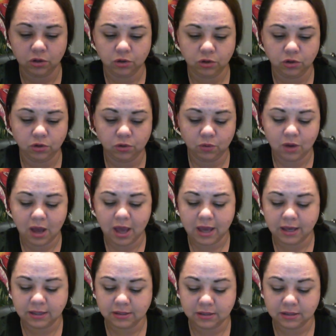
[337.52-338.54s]
You
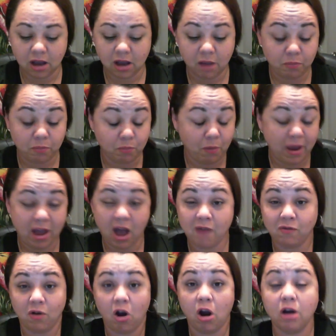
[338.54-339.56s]
guys,
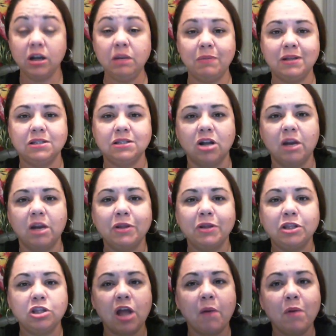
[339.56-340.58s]
I've already been started, but
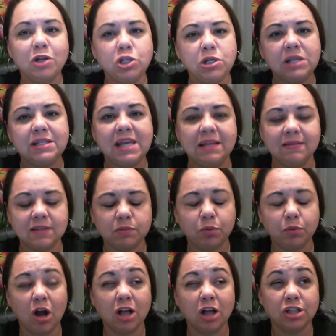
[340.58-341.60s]
I want you to take this
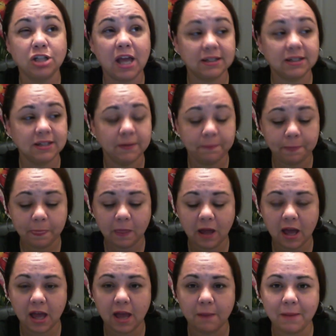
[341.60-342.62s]
project
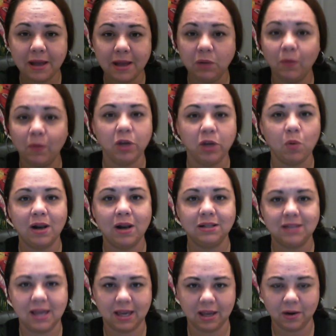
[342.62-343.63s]
any way you want to
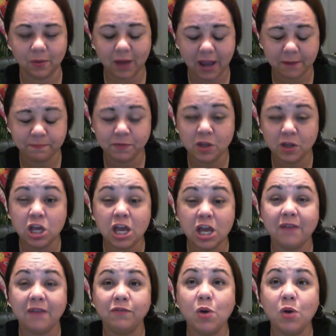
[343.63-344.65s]
take it, okay?
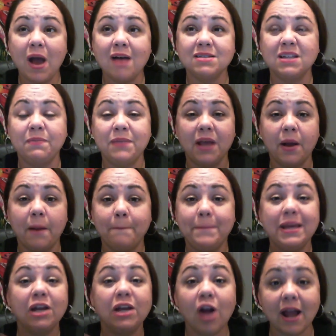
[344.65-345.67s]
If you have a
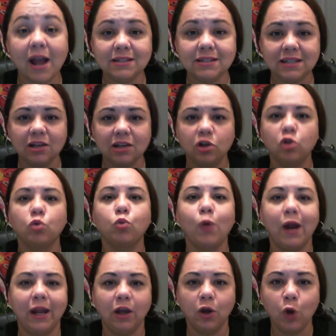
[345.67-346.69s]
bigger idea,
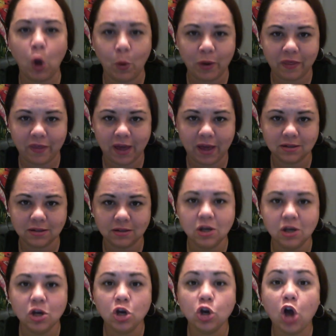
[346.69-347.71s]
great, go with it.
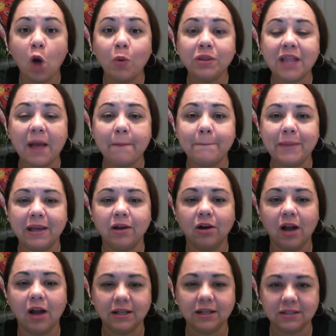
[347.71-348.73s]
Go with that bigger
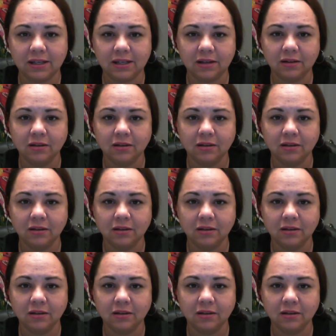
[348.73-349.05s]
idea.